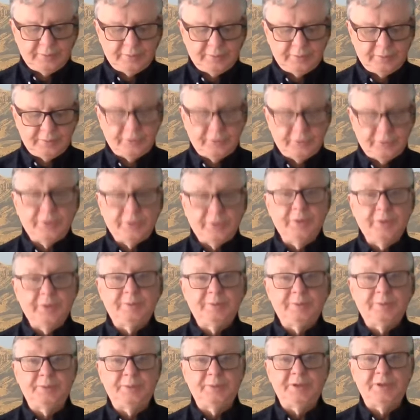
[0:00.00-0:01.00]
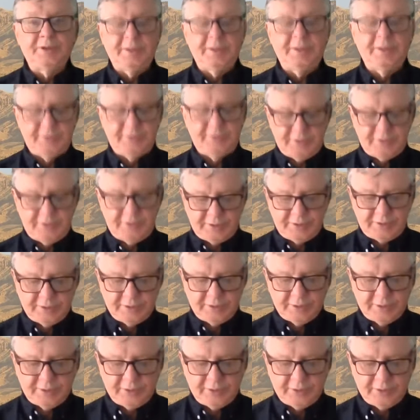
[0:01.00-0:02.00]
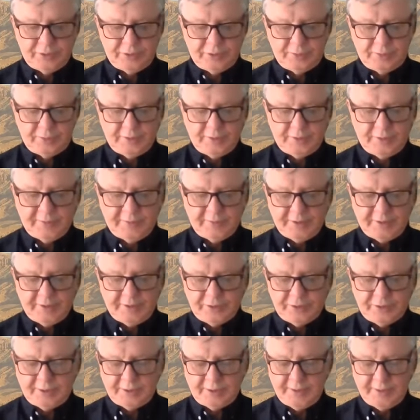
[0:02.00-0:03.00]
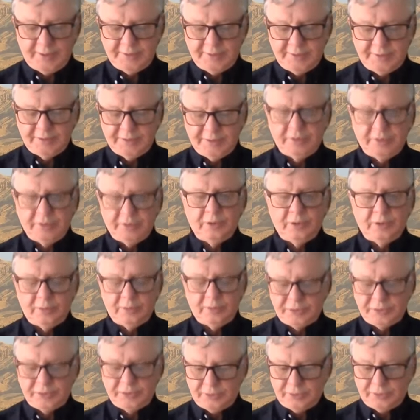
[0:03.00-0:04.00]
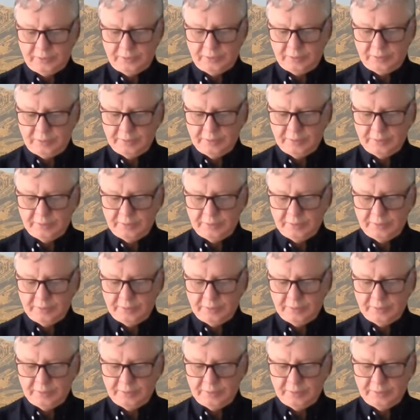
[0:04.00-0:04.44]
The third of Plotinus's divine triad is the all-soul,